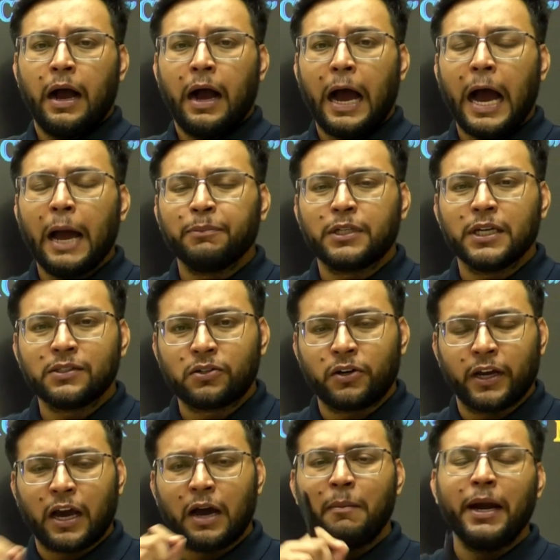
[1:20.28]
I'm just
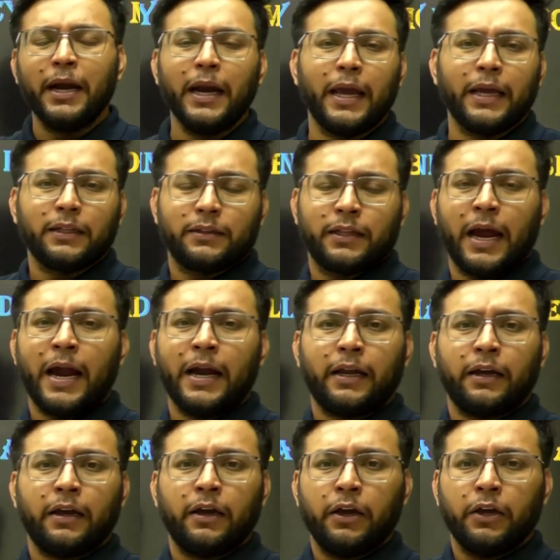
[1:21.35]
recommending
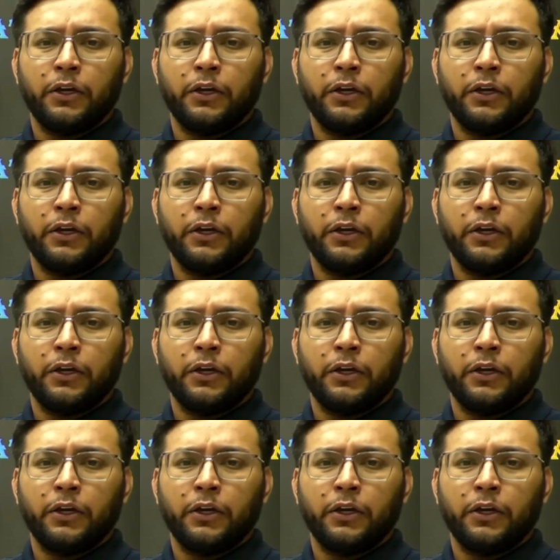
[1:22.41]
that